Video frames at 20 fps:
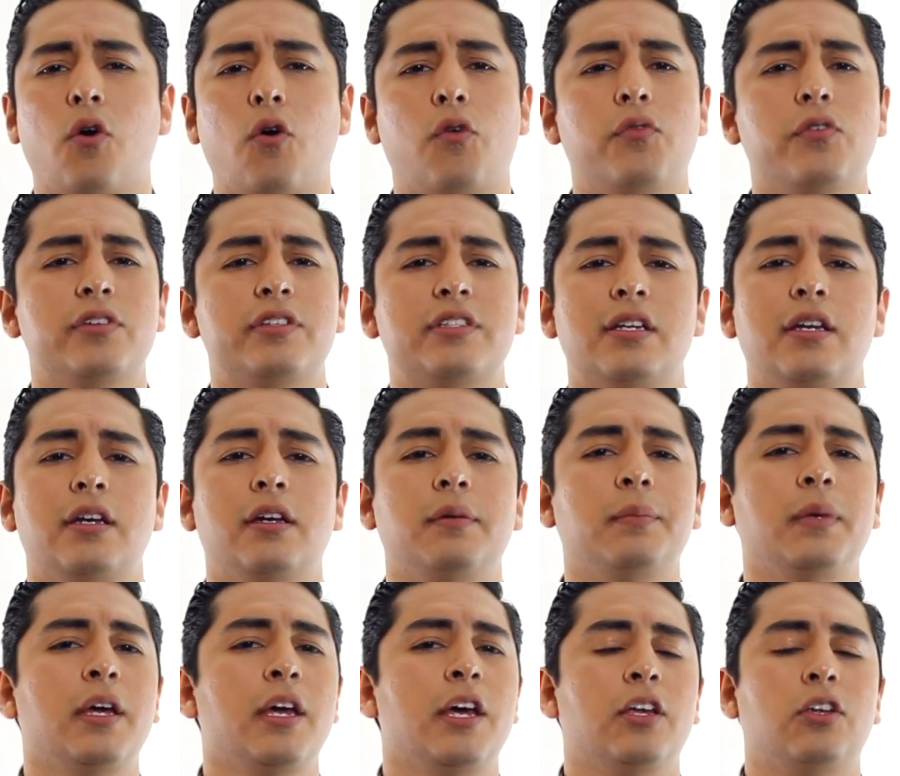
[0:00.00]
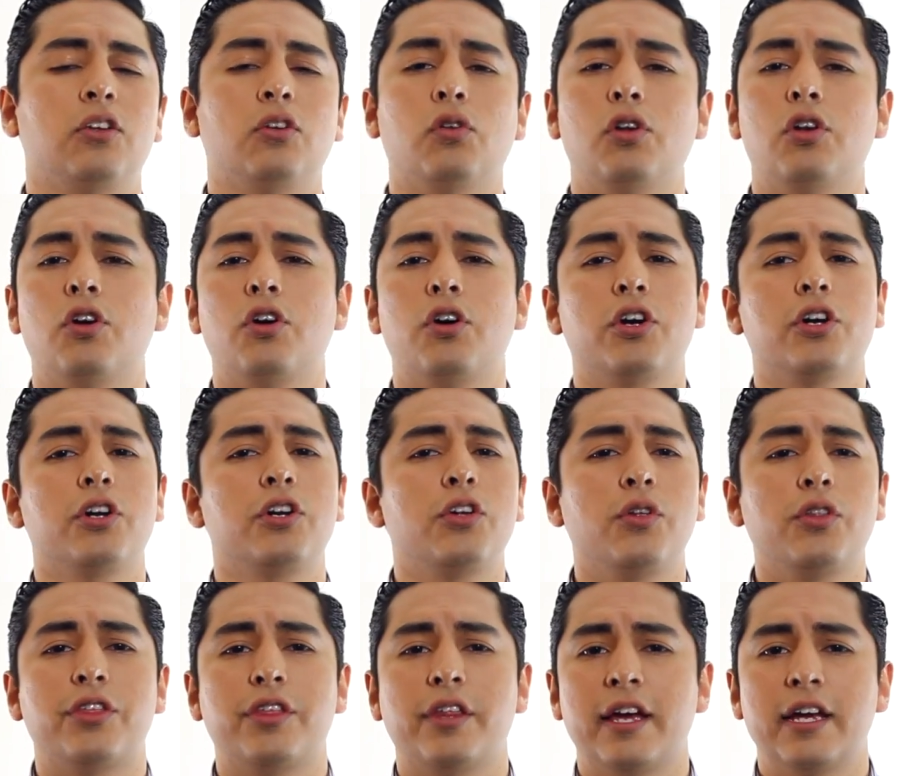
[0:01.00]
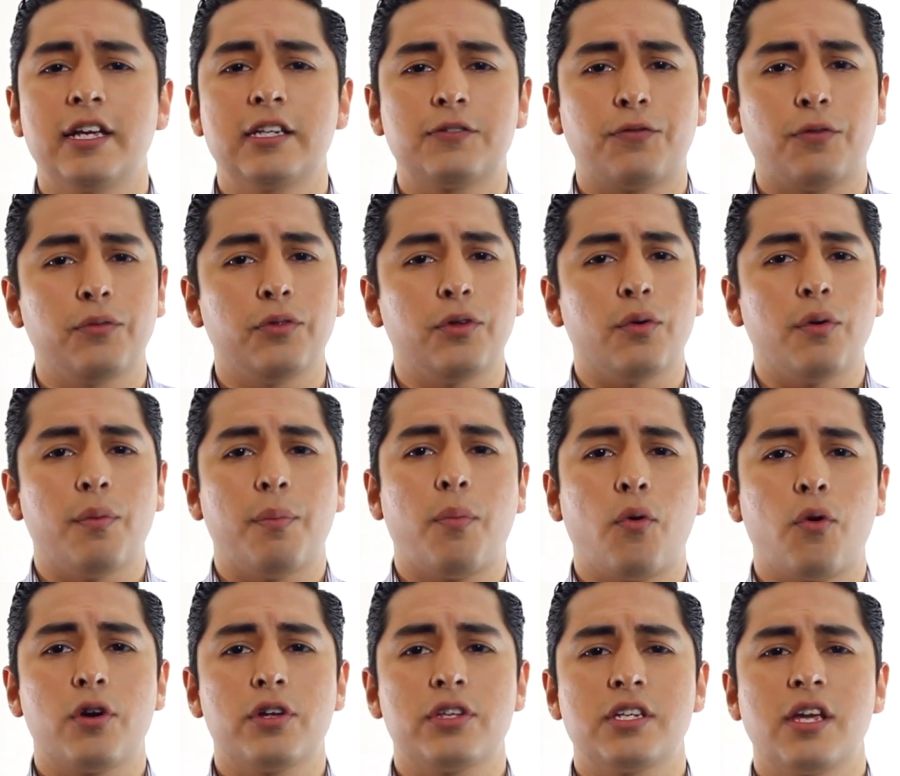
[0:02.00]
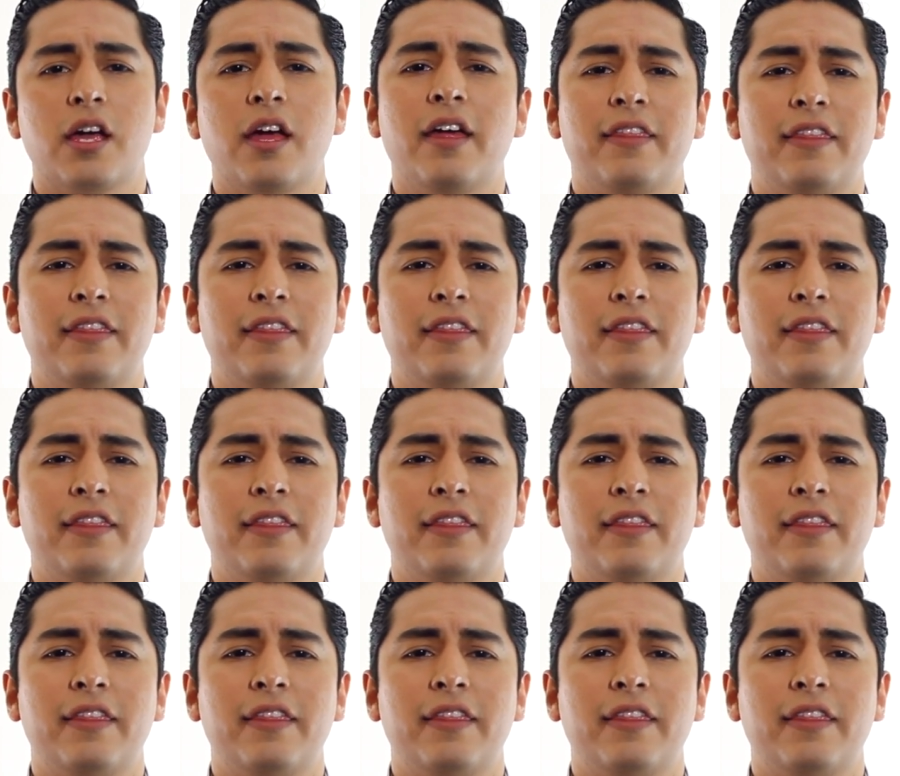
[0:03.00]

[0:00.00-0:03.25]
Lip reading: over time, you learn new things from the reports